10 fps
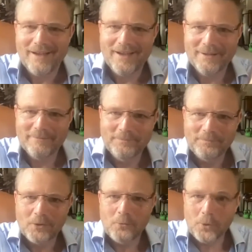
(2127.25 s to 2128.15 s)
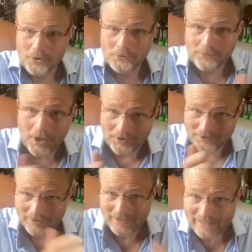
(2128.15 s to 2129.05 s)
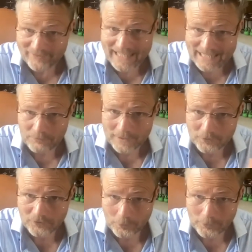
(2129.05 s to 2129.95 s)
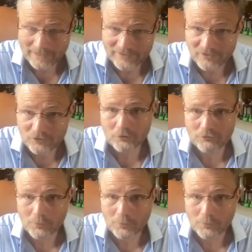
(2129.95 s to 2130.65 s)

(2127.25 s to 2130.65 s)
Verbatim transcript: um, what you've heard as a kid when you're taught things as children.